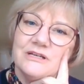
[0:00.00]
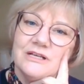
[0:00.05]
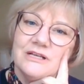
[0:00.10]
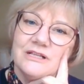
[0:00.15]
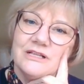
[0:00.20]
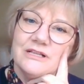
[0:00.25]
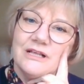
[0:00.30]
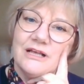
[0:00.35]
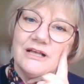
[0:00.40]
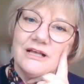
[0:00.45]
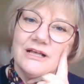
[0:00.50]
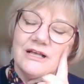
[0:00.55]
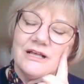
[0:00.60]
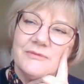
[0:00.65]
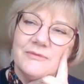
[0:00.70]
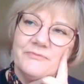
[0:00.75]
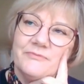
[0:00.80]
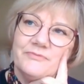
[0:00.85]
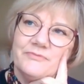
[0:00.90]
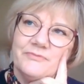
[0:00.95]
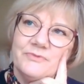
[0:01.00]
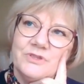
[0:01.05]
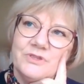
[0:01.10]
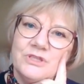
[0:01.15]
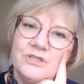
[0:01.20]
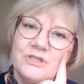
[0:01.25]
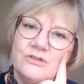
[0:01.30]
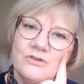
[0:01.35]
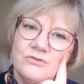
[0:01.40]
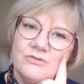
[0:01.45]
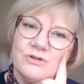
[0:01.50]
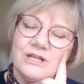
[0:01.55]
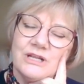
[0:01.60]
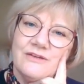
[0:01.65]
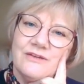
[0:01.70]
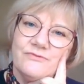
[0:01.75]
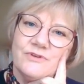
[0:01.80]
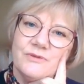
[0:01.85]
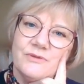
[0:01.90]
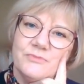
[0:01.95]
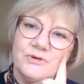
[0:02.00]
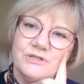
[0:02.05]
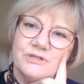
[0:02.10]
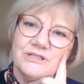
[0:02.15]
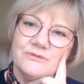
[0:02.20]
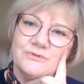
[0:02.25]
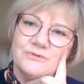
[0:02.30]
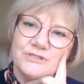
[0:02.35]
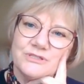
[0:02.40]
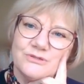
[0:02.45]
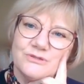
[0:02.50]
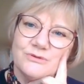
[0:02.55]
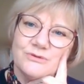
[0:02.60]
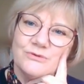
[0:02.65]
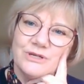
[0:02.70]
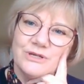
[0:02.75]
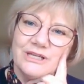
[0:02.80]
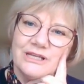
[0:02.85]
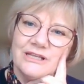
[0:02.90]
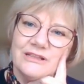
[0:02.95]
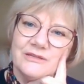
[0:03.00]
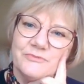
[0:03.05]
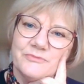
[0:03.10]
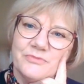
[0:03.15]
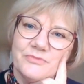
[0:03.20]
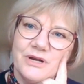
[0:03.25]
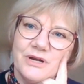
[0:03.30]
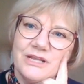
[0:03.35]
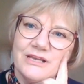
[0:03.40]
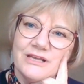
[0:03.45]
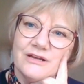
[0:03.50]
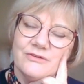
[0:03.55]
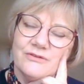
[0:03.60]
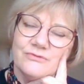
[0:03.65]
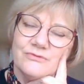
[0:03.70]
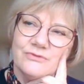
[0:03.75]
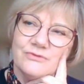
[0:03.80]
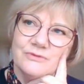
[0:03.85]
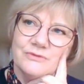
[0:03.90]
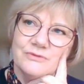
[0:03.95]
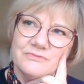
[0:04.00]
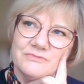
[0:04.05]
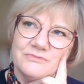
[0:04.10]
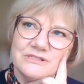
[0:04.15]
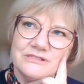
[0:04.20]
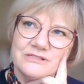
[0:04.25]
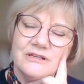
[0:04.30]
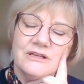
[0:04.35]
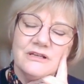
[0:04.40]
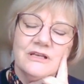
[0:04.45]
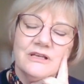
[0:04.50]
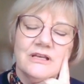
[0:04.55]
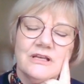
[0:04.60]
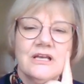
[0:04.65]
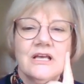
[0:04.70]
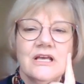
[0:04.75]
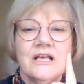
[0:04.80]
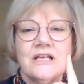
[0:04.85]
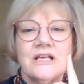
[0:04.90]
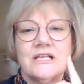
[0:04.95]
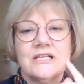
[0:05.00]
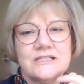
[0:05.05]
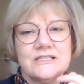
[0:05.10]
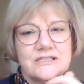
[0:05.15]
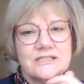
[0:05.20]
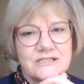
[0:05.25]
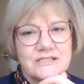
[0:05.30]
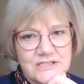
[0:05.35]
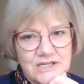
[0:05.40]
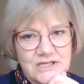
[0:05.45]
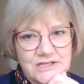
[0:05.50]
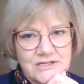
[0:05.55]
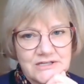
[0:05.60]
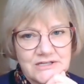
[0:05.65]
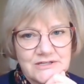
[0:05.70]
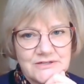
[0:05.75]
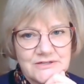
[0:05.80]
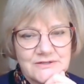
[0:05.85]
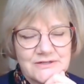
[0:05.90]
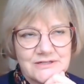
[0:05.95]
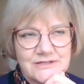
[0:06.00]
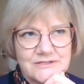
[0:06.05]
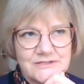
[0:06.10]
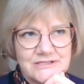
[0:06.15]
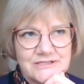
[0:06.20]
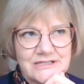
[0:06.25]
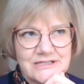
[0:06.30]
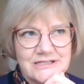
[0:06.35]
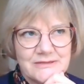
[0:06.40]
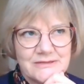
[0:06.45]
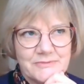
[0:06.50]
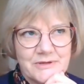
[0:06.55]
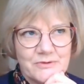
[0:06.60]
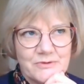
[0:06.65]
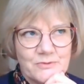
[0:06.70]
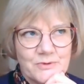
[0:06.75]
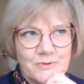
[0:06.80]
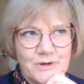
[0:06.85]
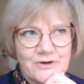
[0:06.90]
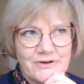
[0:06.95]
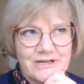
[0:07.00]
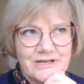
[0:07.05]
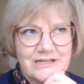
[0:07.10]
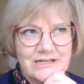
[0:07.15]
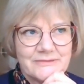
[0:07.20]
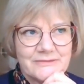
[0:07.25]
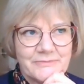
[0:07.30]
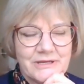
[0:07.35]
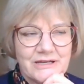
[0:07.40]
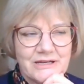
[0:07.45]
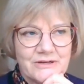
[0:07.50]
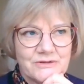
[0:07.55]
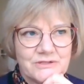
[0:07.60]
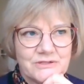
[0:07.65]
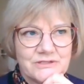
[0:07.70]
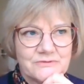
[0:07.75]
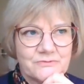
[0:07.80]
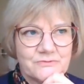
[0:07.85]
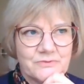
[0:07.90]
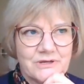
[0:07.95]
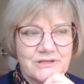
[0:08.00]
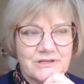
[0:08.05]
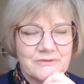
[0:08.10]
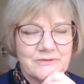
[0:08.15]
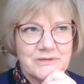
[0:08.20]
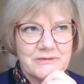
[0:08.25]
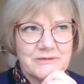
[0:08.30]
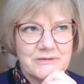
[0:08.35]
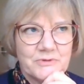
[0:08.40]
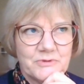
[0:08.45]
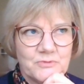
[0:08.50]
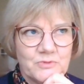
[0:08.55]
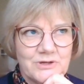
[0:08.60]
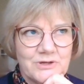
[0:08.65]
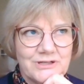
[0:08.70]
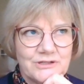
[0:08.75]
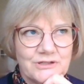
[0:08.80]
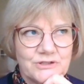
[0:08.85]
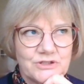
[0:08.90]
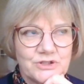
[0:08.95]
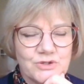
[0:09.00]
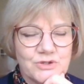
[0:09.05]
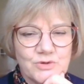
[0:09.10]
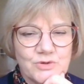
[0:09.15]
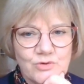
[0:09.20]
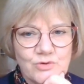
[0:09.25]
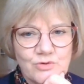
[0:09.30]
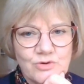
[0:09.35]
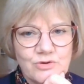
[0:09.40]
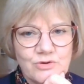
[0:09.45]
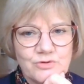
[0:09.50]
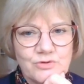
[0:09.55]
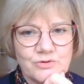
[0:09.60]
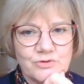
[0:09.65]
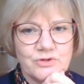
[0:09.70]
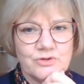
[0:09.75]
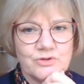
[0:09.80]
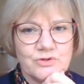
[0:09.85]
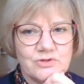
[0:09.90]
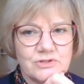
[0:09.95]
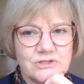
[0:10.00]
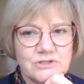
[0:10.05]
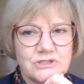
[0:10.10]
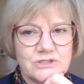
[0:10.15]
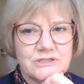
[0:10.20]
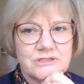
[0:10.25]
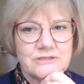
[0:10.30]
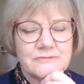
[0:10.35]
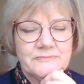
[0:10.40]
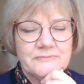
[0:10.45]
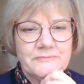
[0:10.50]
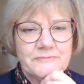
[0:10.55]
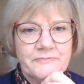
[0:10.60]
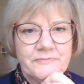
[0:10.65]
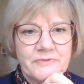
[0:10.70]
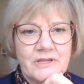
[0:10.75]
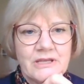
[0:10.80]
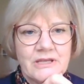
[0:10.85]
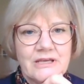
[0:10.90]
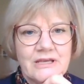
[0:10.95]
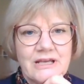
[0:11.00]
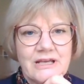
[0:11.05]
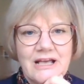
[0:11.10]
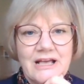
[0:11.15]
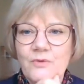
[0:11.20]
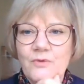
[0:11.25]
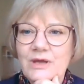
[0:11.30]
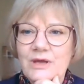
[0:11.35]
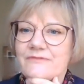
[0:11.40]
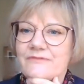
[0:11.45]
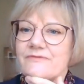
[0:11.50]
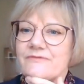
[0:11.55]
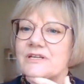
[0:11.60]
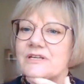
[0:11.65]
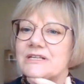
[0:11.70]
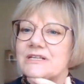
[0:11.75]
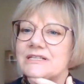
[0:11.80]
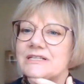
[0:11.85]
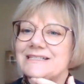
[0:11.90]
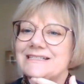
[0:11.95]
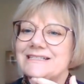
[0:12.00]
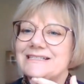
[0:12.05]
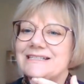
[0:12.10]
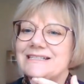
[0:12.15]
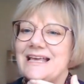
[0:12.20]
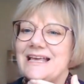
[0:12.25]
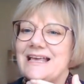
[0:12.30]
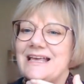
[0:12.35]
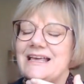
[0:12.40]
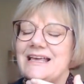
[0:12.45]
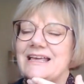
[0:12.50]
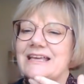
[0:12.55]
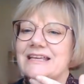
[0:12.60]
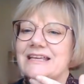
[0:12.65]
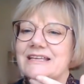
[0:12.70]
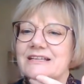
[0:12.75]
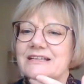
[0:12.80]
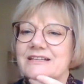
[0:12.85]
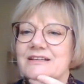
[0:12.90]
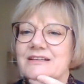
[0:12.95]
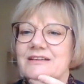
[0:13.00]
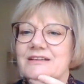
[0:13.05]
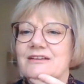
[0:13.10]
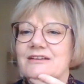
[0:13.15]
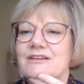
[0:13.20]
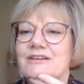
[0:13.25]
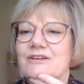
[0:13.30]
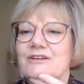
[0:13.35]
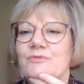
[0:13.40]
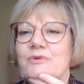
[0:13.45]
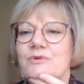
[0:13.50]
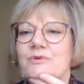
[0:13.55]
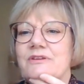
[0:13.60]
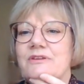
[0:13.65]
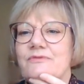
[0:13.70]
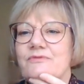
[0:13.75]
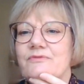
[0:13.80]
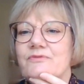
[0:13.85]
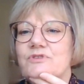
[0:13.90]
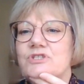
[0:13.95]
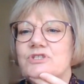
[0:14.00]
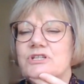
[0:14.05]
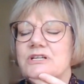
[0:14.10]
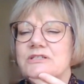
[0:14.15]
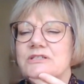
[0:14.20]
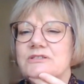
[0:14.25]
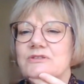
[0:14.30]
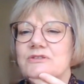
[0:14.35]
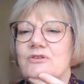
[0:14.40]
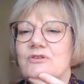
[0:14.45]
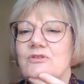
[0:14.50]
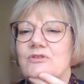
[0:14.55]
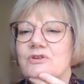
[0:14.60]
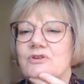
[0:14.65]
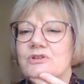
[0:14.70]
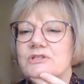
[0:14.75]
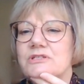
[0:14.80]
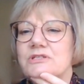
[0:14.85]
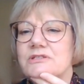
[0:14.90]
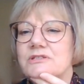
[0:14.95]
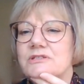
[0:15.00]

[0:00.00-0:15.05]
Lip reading: not everybody was talking in the breakout rooms. So I was a little bit worried about whether people will talk or not. However, today we've just got